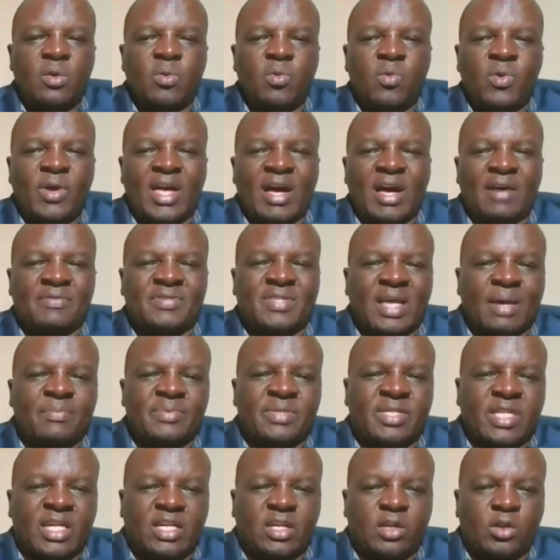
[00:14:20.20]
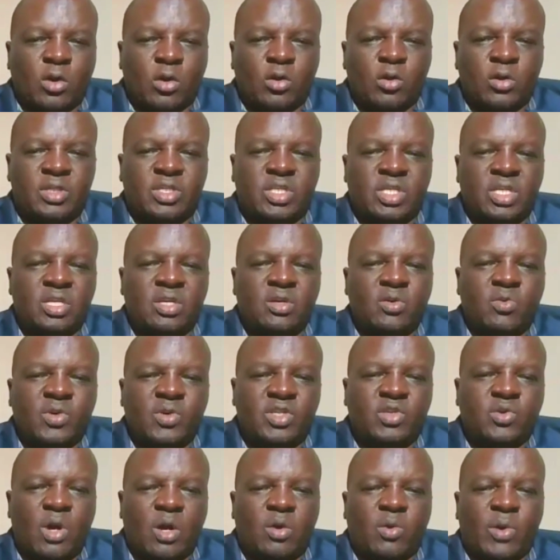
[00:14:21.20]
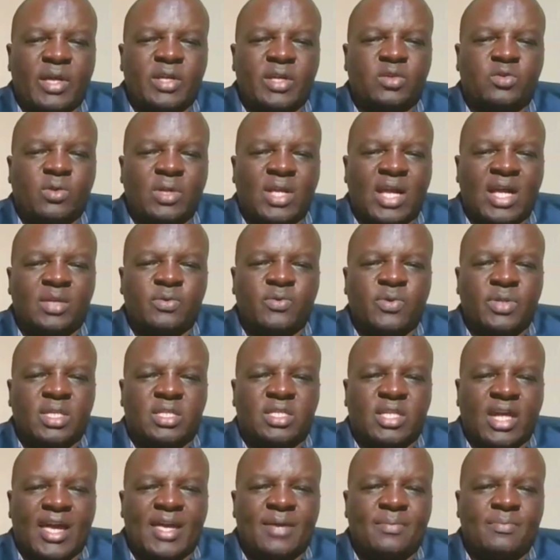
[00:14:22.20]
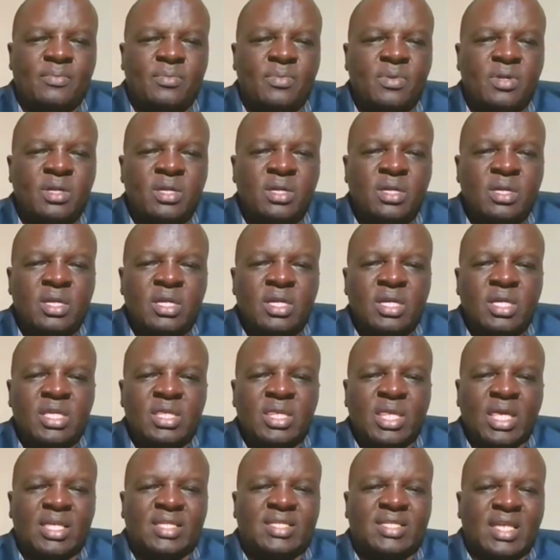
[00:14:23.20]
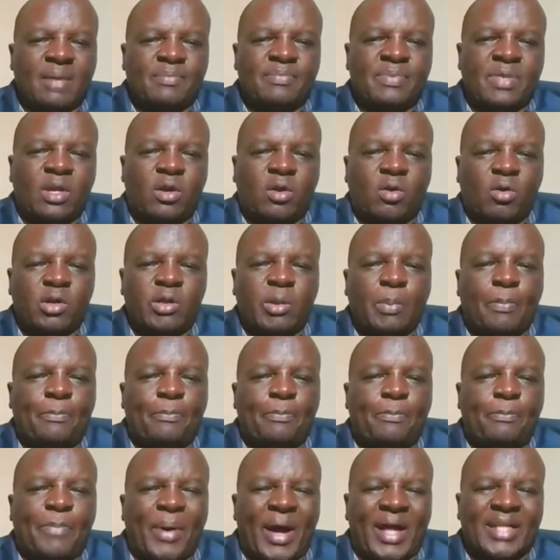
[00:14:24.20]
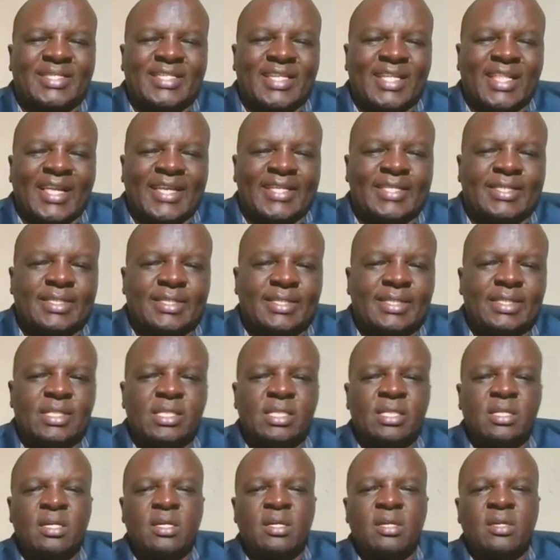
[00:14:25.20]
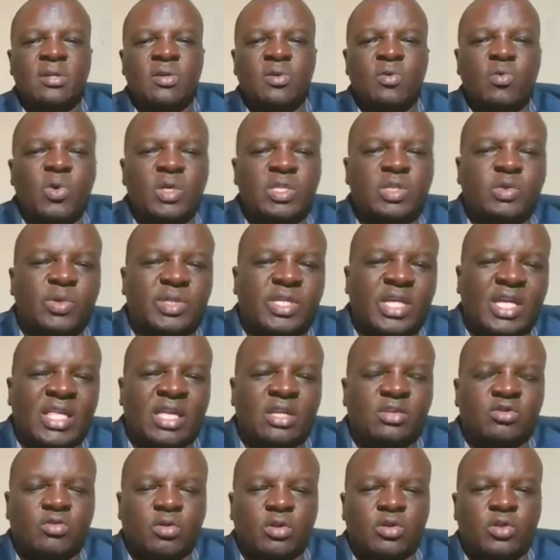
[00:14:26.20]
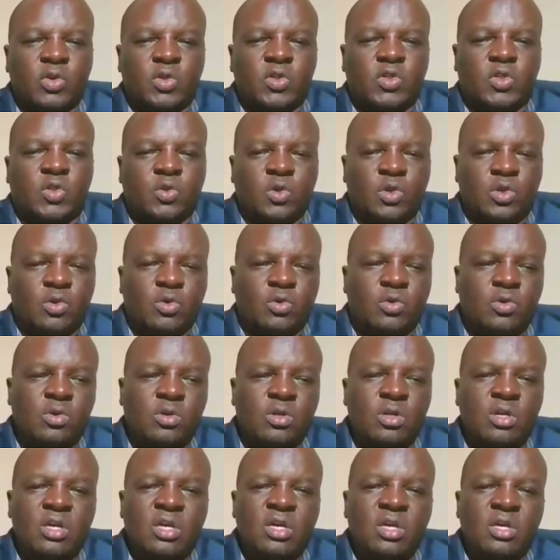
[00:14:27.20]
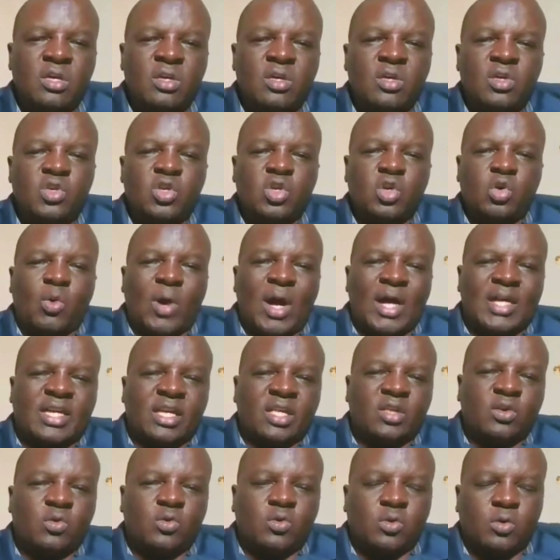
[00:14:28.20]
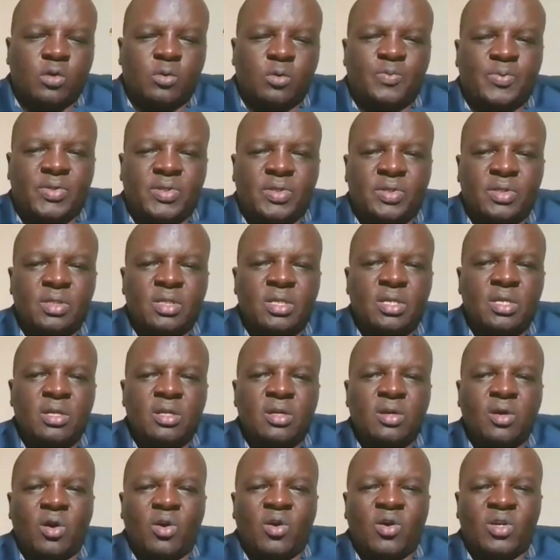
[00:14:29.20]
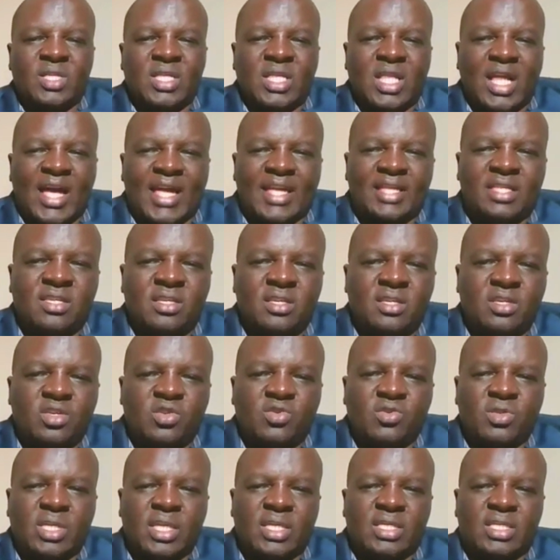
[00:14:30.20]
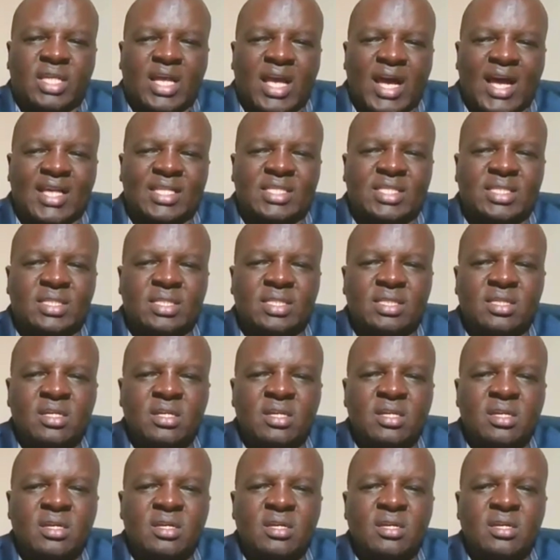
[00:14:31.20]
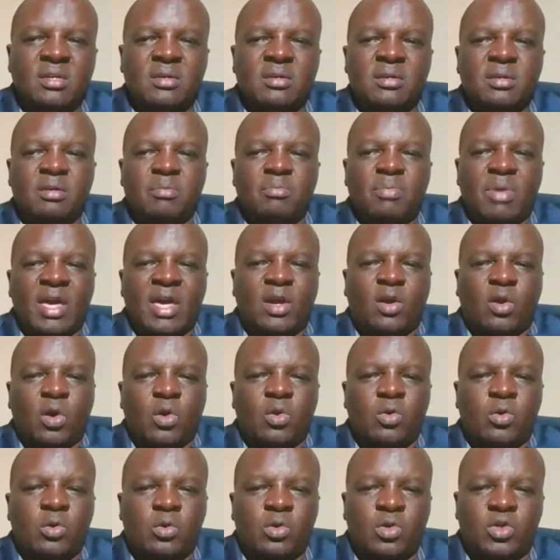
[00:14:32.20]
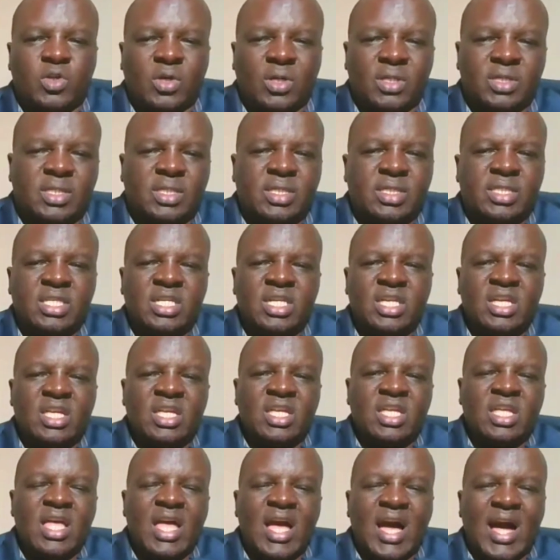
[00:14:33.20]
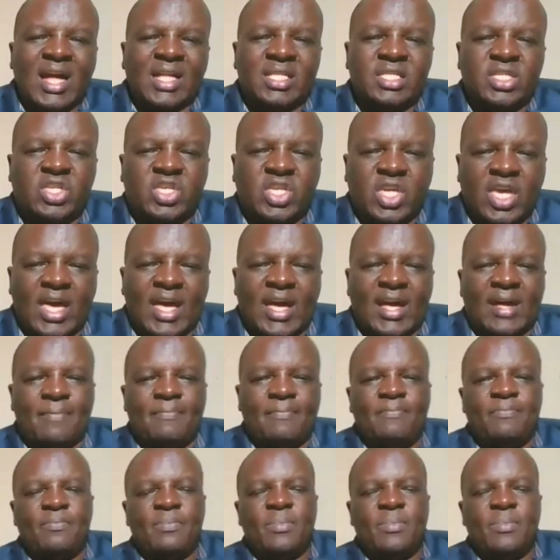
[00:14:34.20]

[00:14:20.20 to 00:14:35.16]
We have some technology which you are going to learn with time. There's something called Padlet, which we shall introduce to you. You work in groups online, you discuss, make conclusions, and share